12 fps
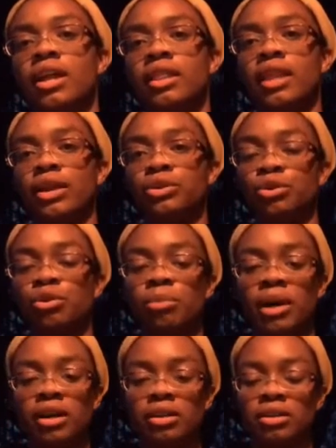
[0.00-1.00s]
La
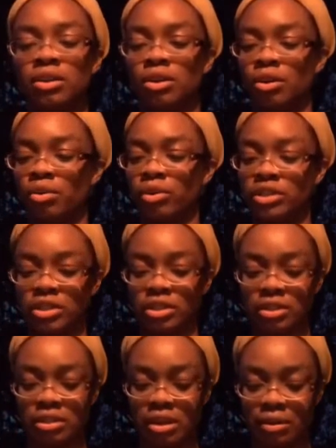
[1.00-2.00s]
Nuba, which
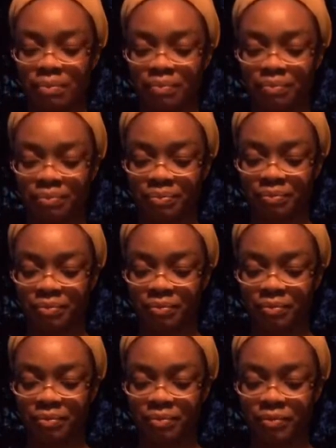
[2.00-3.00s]
is
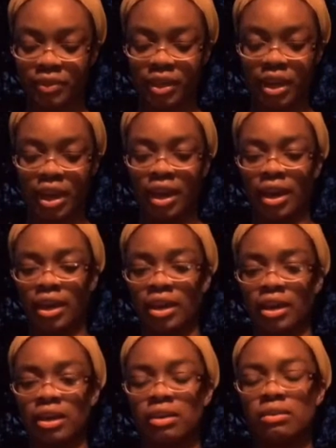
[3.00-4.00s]

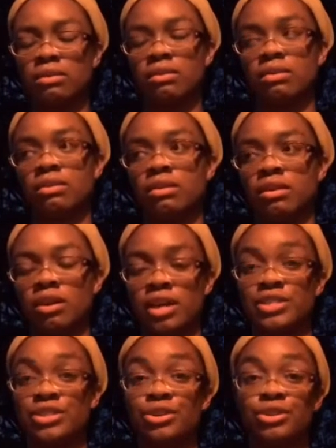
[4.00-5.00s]
a
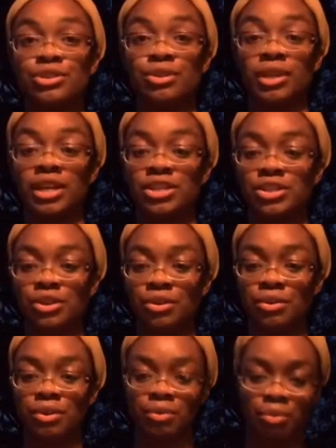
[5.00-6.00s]
Cirque du Soleil show.
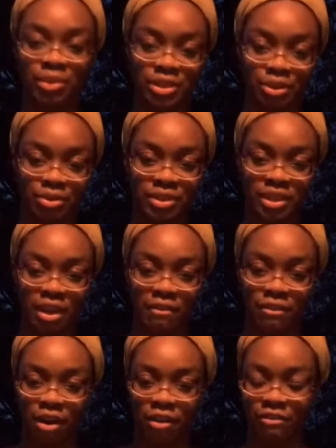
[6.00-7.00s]
We went to go see that
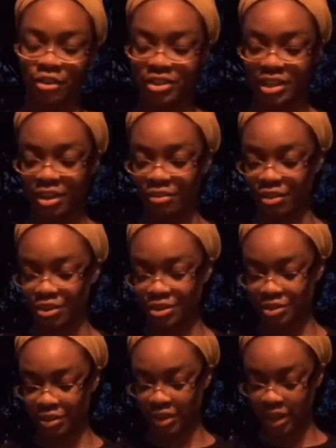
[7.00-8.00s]
for our first
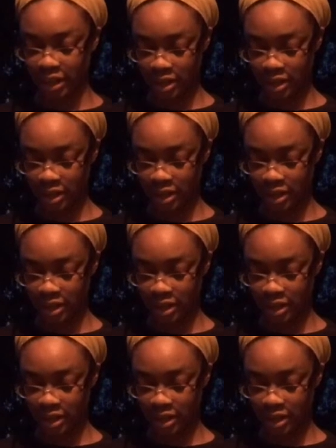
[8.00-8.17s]
anniversary.